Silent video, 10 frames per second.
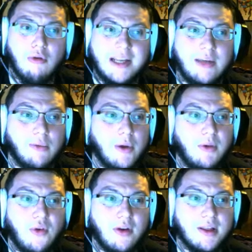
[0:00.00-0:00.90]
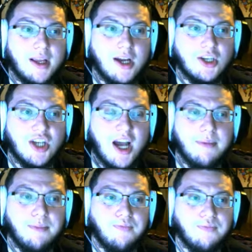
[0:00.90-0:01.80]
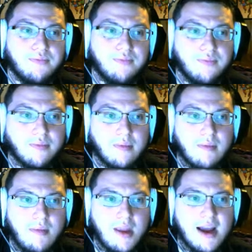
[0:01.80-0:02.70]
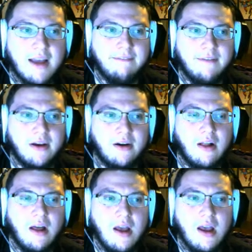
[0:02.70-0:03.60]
He will be fearing the Gunk Shot, I feel.